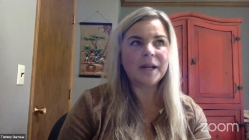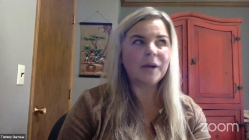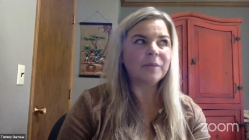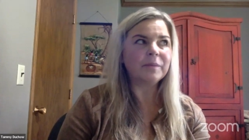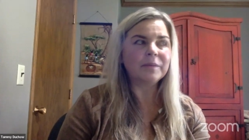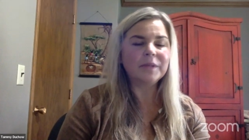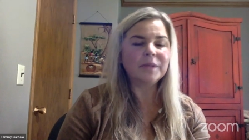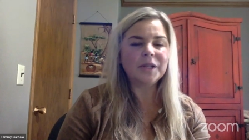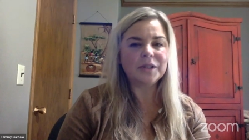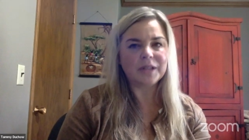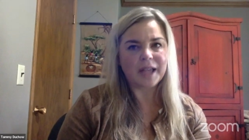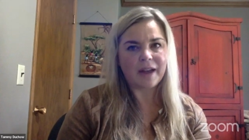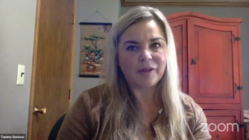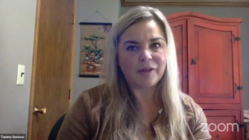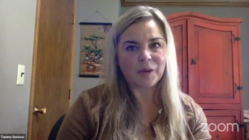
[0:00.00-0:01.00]
nearly
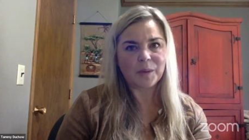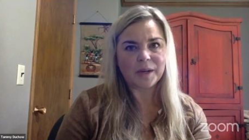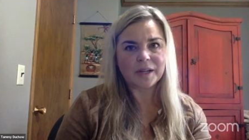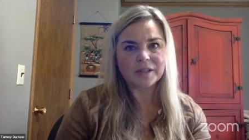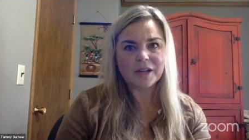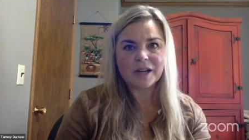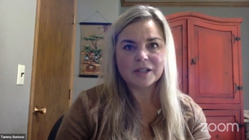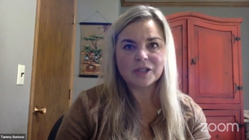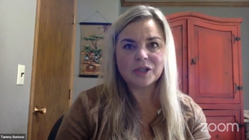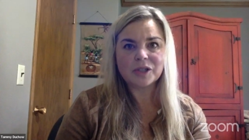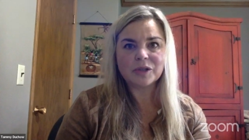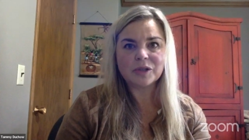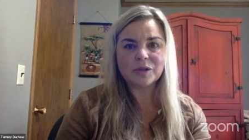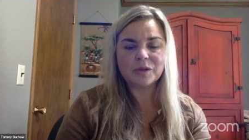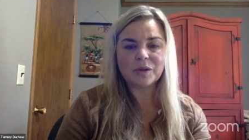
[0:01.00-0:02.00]
everyone I talk
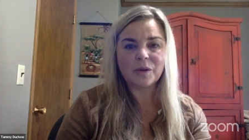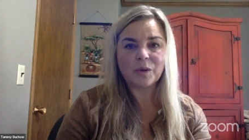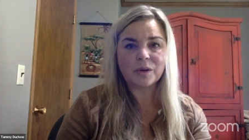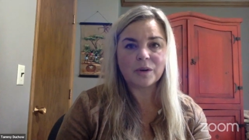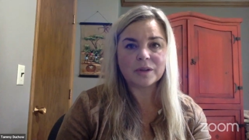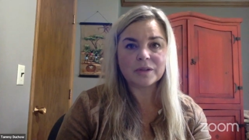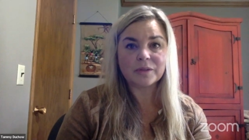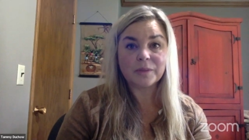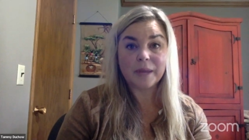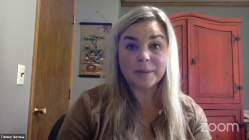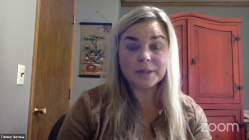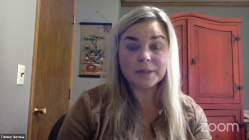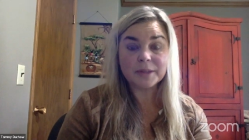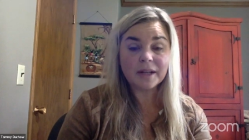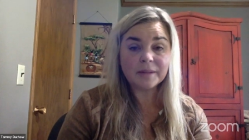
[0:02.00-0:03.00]
to orders from
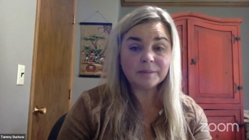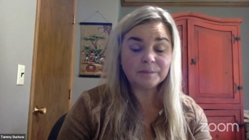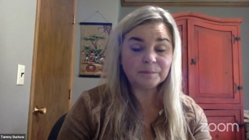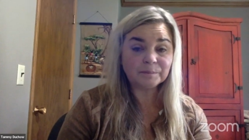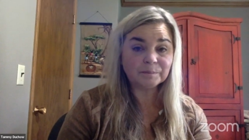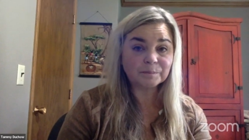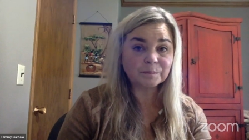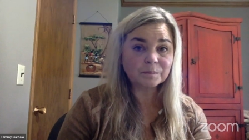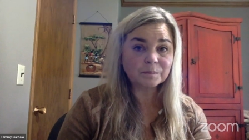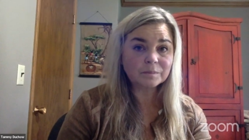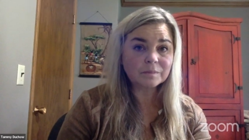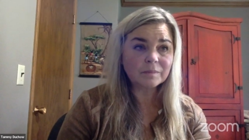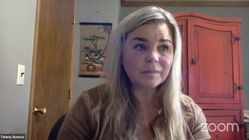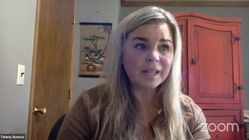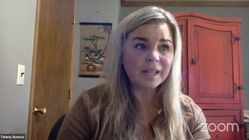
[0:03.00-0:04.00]
Amazon.
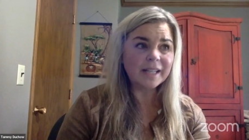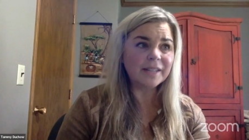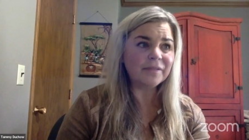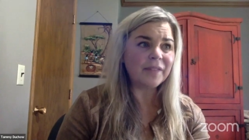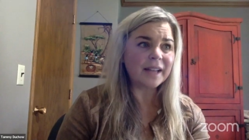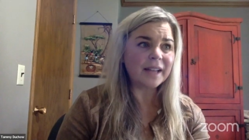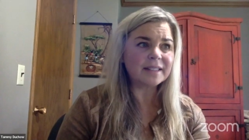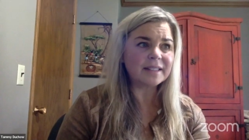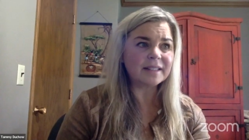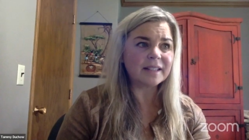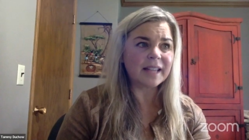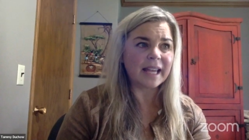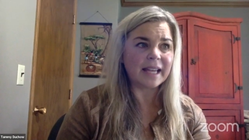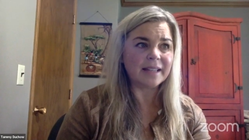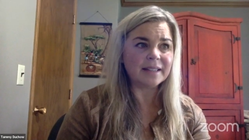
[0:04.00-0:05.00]
And if that's the
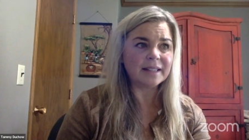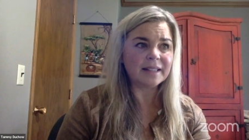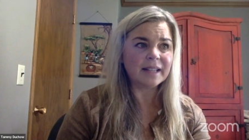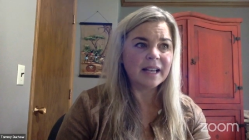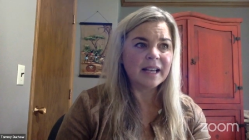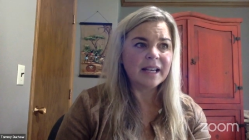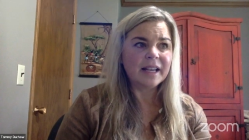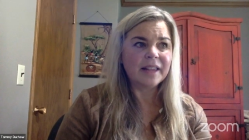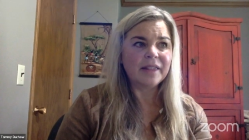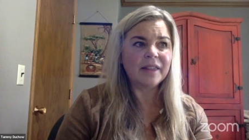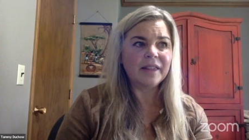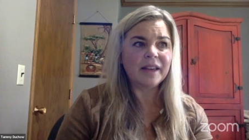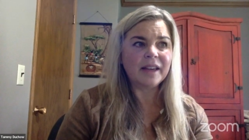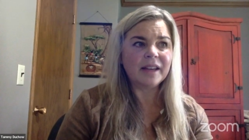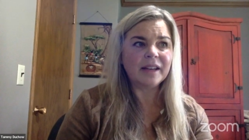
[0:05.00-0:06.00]
case,
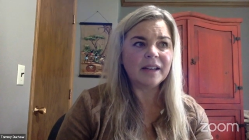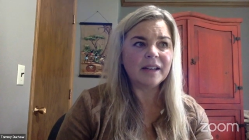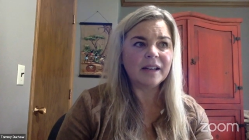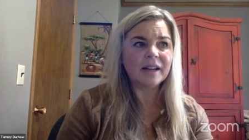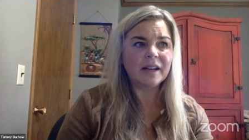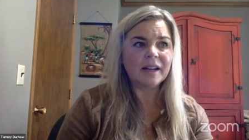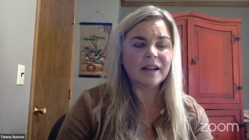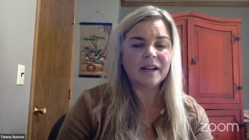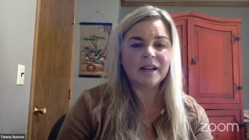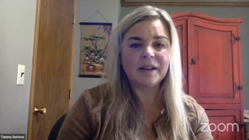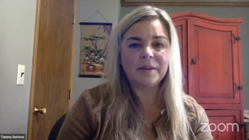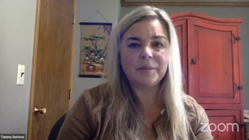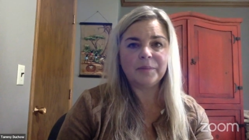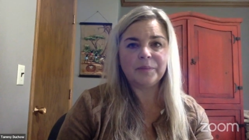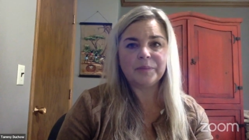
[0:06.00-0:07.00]

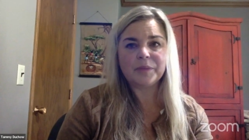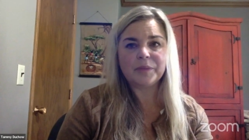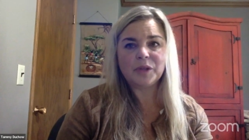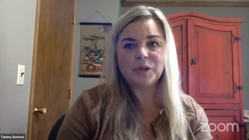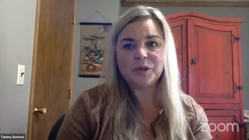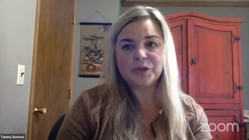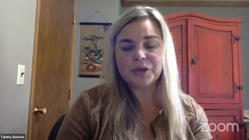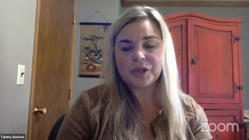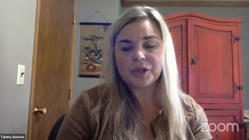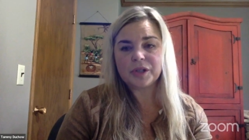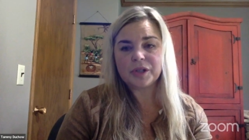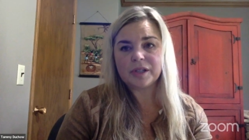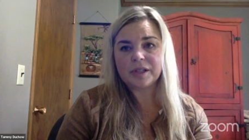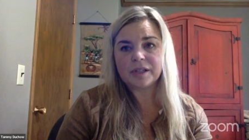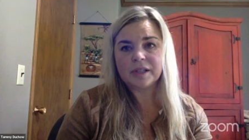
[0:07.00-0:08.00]
then you
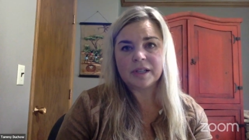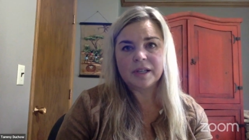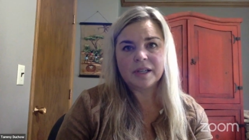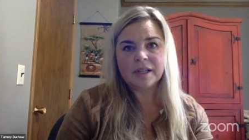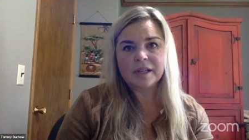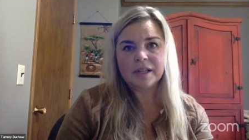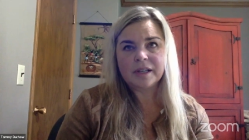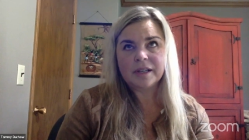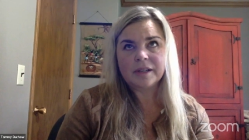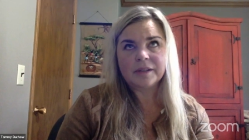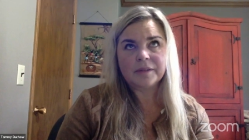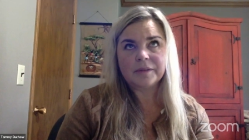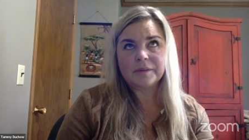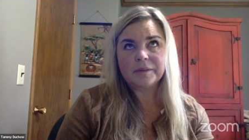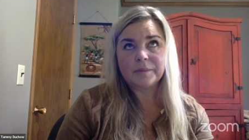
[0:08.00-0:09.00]
should
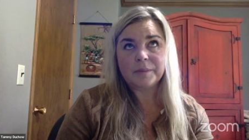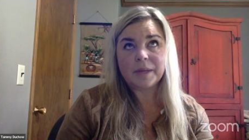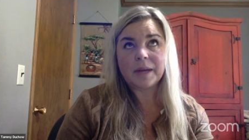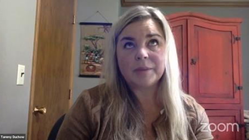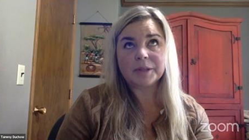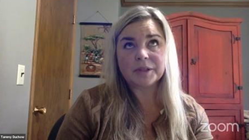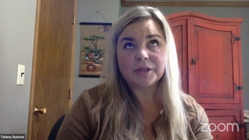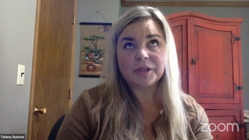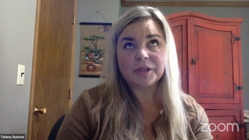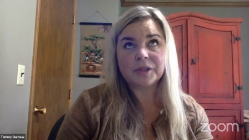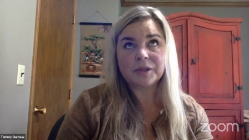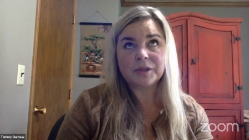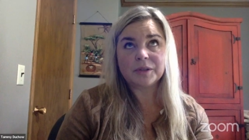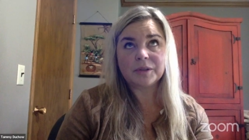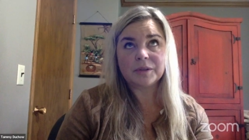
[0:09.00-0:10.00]
be able
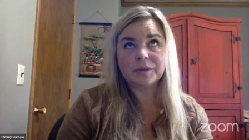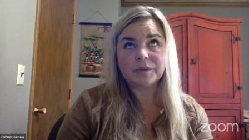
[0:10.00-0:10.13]
to,